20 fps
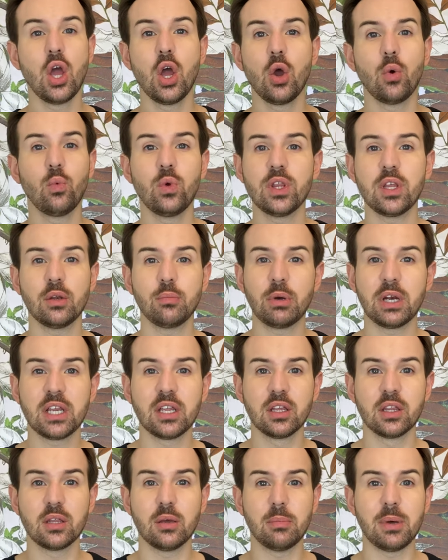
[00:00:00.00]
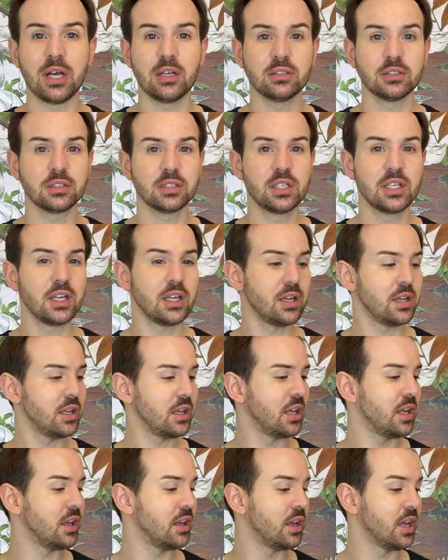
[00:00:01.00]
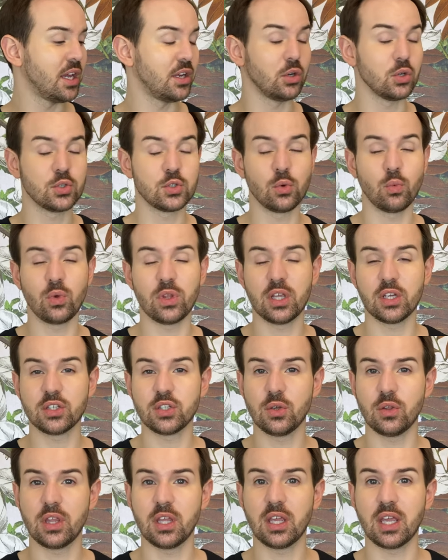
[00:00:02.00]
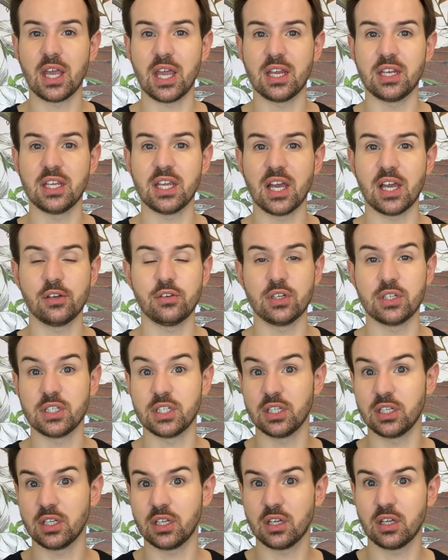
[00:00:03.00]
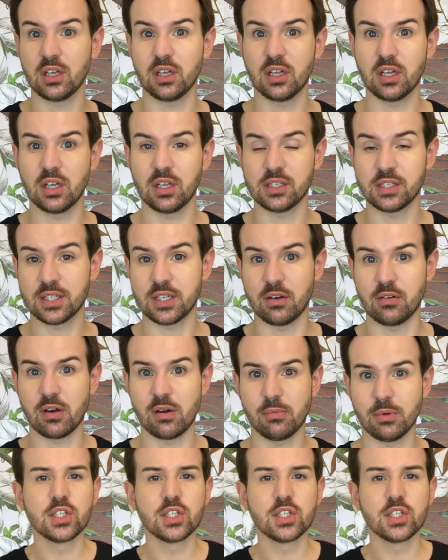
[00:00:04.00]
without breaking the bank and also without using any hydrating serum.